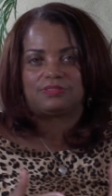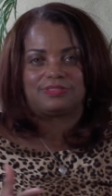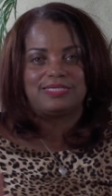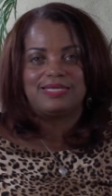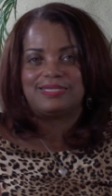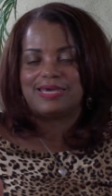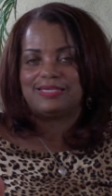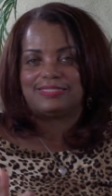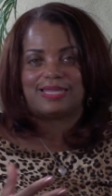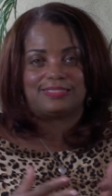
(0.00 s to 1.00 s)
10
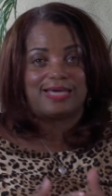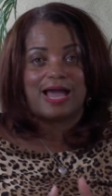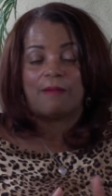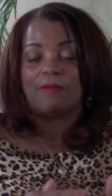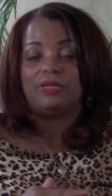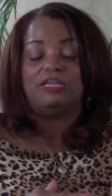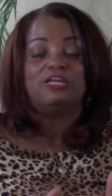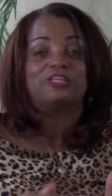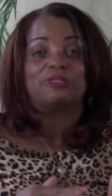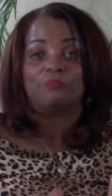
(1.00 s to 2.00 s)
days at a time. I mean,
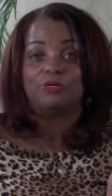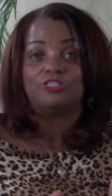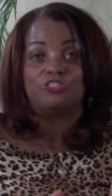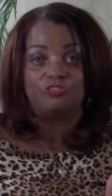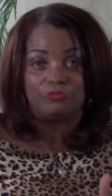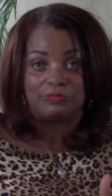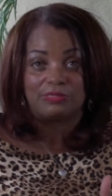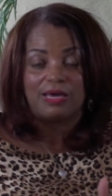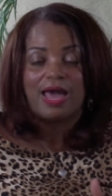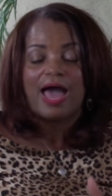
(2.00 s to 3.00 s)
nothing but juice.
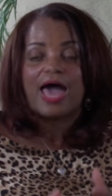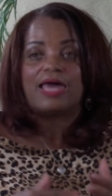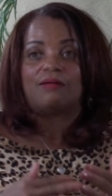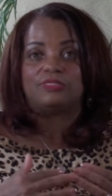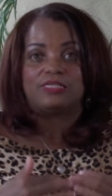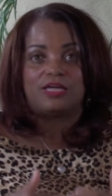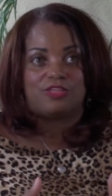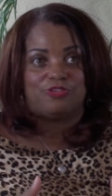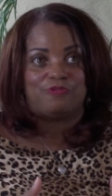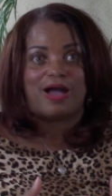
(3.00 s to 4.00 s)
And I'm
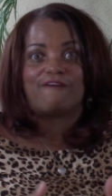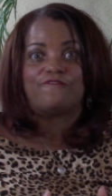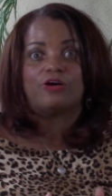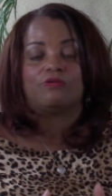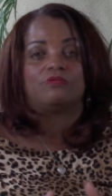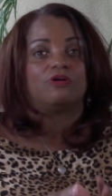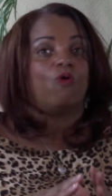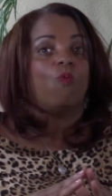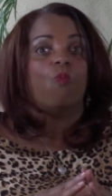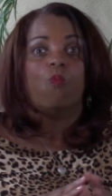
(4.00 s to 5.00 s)
telling you, I felt
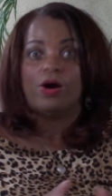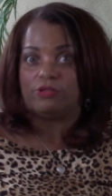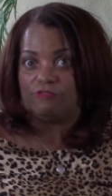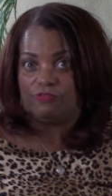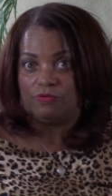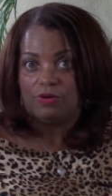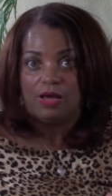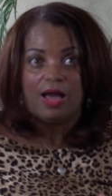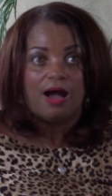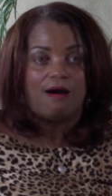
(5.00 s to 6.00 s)
wonderful.
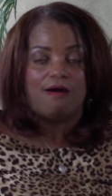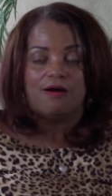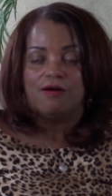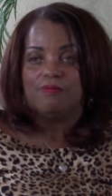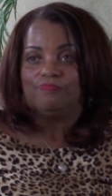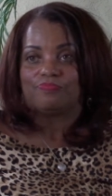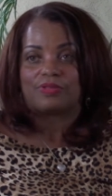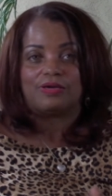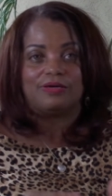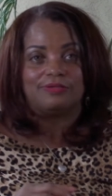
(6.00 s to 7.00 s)
Um,
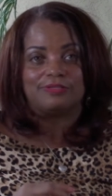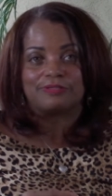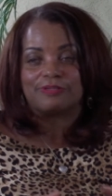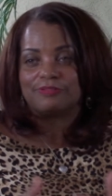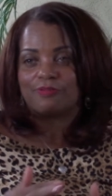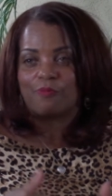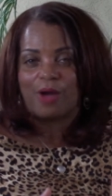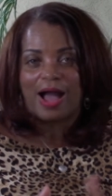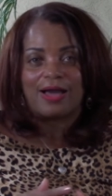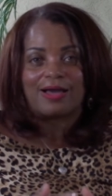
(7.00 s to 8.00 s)

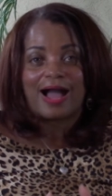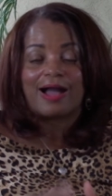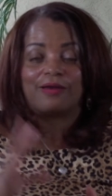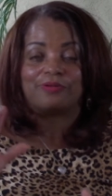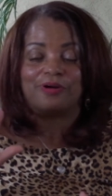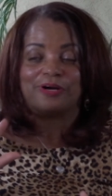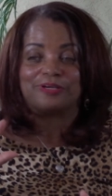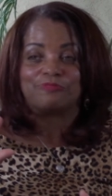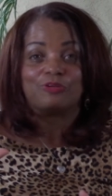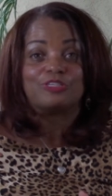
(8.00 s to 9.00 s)
I, I uh,